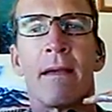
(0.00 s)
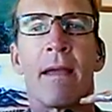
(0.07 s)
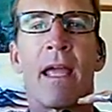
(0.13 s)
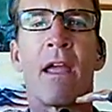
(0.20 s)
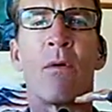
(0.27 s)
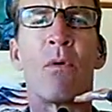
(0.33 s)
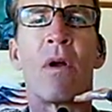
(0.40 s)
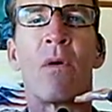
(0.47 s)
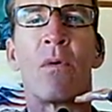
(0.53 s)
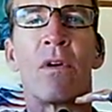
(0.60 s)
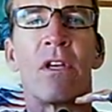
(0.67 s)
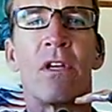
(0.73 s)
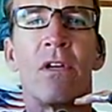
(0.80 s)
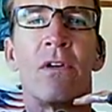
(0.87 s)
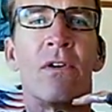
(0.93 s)
Hey, where were
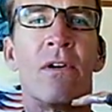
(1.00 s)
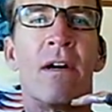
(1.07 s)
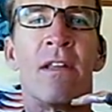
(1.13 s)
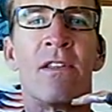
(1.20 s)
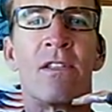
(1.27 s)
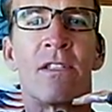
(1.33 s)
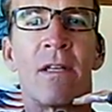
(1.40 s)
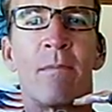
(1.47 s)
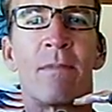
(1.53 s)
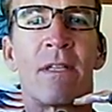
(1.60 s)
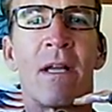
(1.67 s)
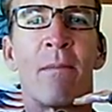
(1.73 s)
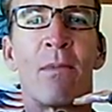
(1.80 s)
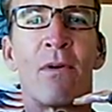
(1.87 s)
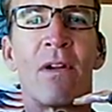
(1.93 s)
you on
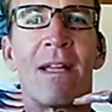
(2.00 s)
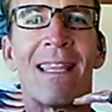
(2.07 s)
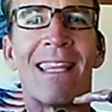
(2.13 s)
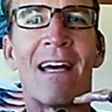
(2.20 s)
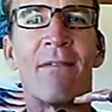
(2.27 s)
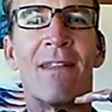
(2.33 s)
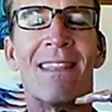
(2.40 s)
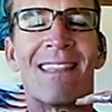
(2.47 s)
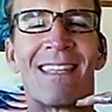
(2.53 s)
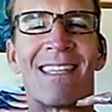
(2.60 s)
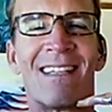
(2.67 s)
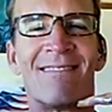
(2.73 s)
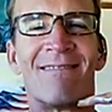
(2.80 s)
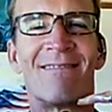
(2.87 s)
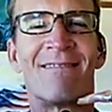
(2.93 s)
September 11th?
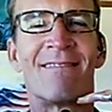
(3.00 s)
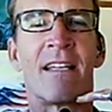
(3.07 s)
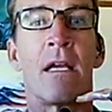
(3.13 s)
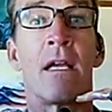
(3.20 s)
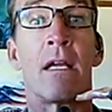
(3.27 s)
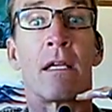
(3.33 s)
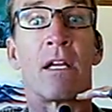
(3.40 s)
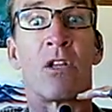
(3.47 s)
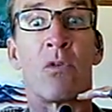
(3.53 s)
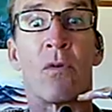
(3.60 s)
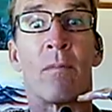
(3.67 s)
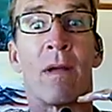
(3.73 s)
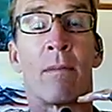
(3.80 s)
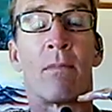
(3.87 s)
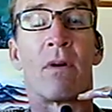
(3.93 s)
Can you
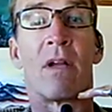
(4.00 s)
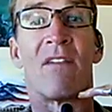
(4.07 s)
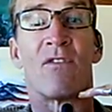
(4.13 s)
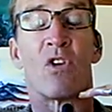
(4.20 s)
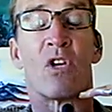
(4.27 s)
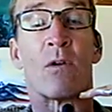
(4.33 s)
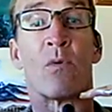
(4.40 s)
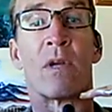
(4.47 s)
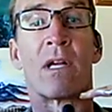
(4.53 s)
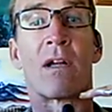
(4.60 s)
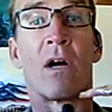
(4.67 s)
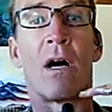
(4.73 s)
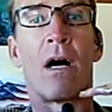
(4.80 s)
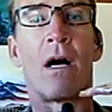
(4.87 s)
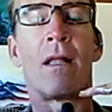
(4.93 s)
remember? If you can
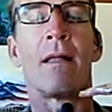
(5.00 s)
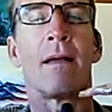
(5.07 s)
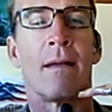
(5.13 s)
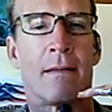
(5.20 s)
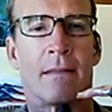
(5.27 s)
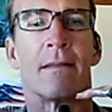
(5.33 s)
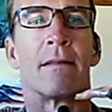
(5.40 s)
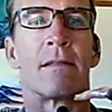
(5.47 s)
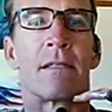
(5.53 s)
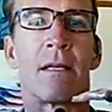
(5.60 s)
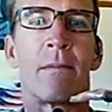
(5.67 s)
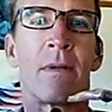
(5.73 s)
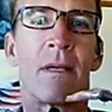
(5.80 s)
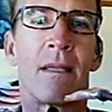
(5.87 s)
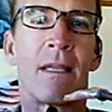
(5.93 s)
recall,
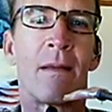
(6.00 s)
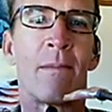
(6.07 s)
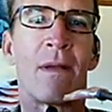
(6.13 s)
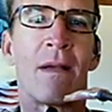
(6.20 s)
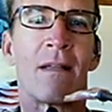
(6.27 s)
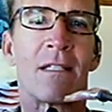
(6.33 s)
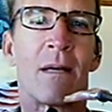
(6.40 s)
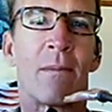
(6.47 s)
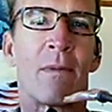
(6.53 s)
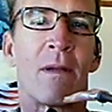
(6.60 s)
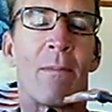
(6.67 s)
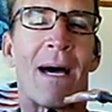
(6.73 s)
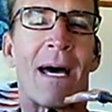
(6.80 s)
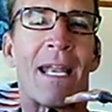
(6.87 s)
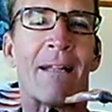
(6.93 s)
send me an email. Tell me
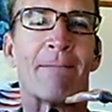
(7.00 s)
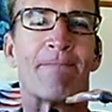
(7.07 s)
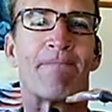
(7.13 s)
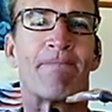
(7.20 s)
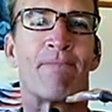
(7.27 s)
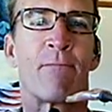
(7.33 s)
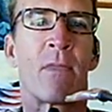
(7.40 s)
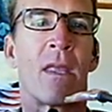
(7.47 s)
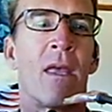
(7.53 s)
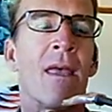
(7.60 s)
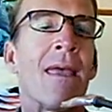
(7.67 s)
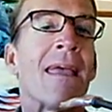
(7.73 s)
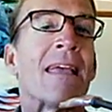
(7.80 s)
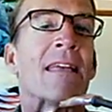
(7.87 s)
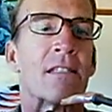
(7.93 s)
about it.
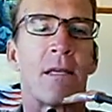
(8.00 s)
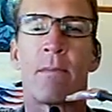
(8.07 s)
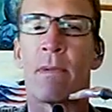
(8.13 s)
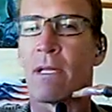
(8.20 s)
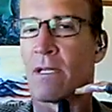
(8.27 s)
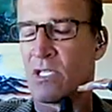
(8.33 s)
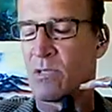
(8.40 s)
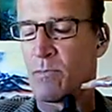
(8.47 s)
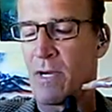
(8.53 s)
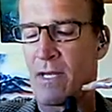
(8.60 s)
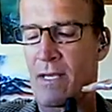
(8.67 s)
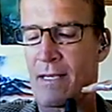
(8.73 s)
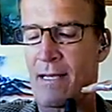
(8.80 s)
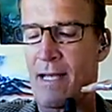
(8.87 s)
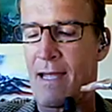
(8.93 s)
See my little
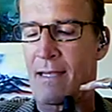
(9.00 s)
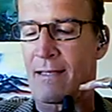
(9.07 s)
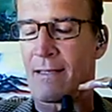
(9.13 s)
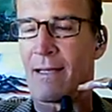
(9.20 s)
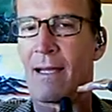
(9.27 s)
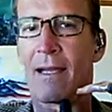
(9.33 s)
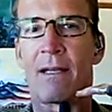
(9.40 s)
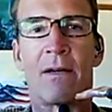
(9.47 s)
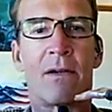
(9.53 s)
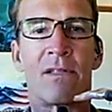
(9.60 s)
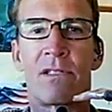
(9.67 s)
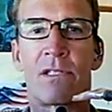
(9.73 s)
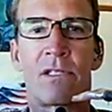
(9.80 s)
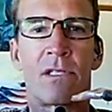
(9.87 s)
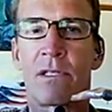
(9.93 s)
smiley guy? I know
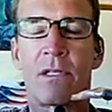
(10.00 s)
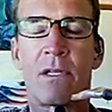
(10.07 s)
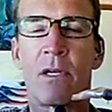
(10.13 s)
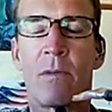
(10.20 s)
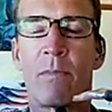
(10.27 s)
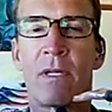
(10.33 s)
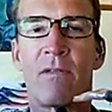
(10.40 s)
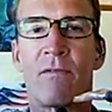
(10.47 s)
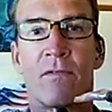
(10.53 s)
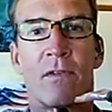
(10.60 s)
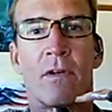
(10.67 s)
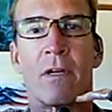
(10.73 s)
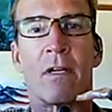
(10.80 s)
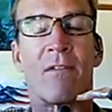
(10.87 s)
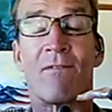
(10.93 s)
it's stupid
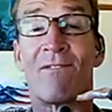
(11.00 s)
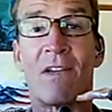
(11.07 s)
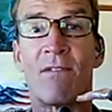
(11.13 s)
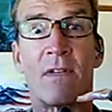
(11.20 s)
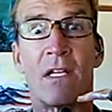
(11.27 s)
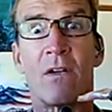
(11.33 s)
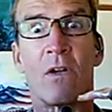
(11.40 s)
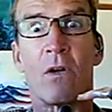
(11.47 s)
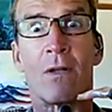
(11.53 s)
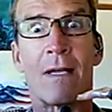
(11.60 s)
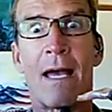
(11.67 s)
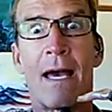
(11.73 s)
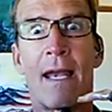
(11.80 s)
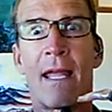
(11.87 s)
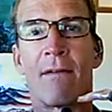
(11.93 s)
for a 50-year-old
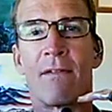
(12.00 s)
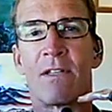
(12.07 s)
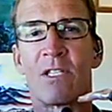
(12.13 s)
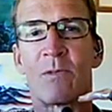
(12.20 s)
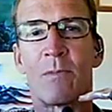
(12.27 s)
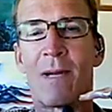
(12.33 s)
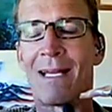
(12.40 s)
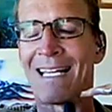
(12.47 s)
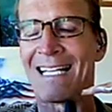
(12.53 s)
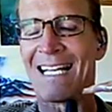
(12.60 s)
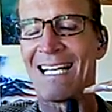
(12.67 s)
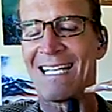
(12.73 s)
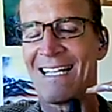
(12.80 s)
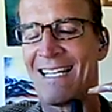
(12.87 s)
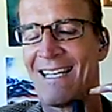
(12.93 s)
guy to have a smiley
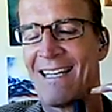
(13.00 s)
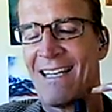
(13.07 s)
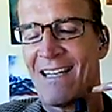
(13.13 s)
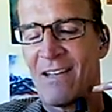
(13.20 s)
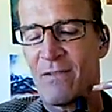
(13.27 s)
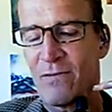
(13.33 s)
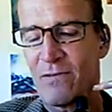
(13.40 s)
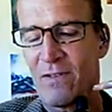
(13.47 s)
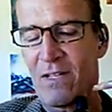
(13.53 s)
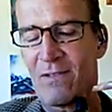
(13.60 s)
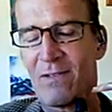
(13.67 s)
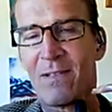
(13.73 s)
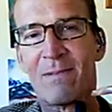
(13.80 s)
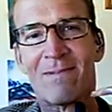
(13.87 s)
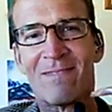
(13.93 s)
guy in
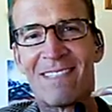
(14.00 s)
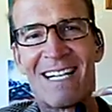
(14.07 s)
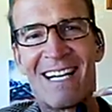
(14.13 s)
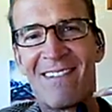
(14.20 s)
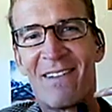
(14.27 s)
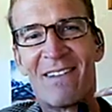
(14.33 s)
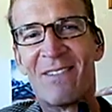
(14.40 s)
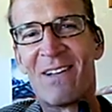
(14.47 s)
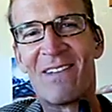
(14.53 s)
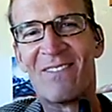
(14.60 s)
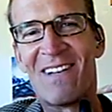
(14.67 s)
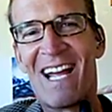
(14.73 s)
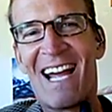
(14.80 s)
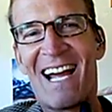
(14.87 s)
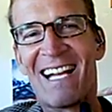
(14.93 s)
front of him. I mean, we
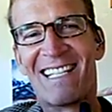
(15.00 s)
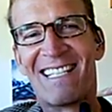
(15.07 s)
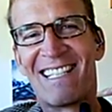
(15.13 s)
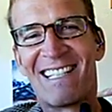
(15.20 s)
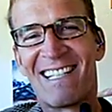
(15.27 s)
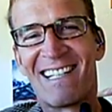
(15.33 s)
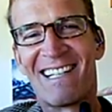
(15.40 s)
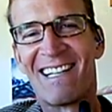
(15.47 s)
match.